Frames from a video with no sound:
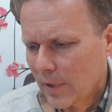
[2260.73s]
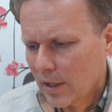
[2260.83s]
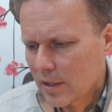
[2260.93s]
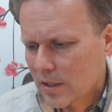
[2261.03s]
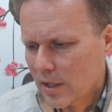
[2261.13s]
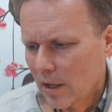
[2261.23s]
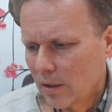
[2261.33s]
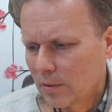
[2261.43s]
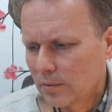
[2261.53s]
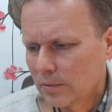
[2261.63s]

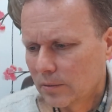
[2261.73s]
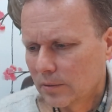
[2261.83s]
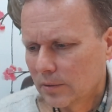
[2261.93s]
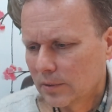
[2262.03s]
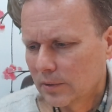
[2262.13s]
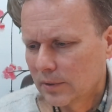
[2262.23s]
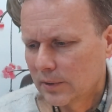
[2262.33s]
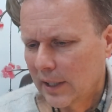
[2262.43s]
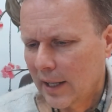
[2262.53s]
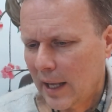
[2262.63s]
So
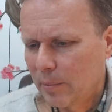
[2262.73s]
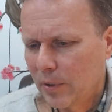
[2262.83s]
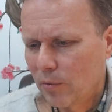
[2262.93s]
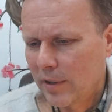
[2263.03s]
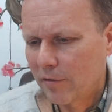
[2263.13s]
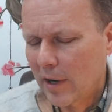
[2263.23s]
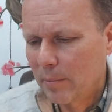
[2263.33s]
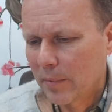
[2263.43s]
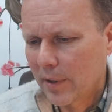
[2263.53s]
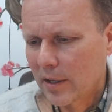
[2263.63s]
it'll help you
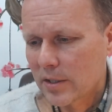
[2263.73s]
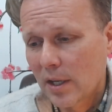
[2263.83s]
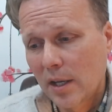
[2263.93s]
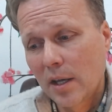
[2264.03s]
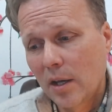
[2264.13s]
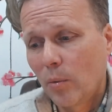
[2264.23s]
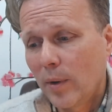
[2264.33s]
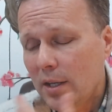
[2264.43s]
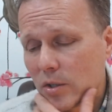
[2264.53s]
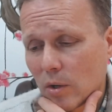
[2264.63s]
reframe things.
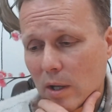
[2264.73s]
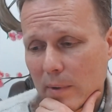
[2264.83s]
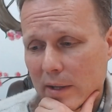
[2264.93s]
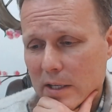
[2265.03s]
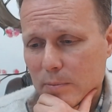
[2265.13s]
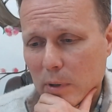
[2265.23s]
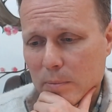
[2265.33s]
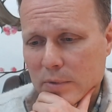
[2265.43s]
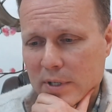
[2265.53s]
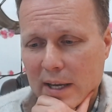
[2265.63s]
When they're talking about these
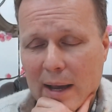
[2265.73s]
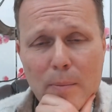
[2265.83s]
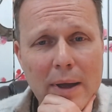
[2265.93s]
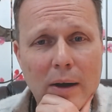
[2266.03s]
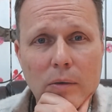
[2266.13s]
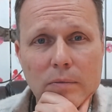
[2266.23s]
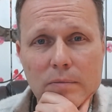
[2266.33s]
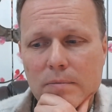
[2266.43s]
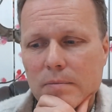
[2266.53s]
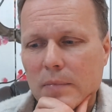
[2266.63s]
problems here, how about
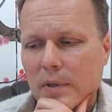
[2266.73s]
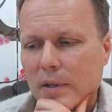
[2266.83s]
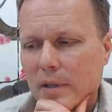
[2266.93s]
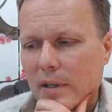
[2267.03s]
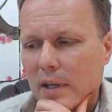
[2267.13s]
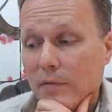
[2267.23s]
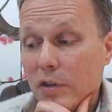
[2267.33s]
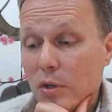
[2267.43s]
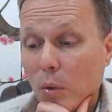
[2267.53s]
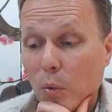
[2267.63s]
if
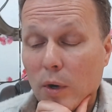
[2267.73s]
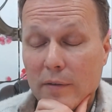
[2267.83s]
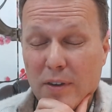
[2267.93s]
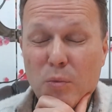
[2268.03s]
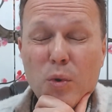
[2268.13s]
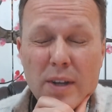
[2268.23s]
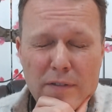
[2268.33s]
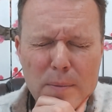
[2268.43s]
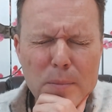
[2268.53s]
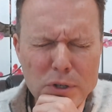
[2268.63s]
you do a worry, if
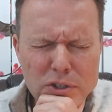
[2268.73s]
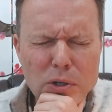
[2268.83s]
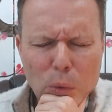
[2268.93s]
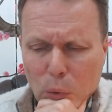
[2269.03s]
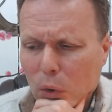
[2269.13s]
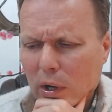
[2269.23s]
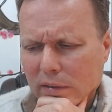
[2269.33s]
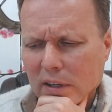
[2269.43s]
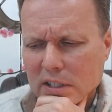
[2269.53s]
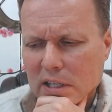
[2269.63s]
you must do a worry
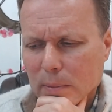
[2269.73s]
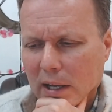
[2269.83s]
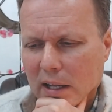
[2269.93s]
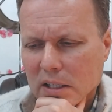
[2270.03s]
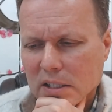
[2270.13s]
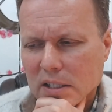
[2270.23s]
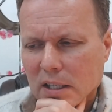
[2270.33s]
30 minutes,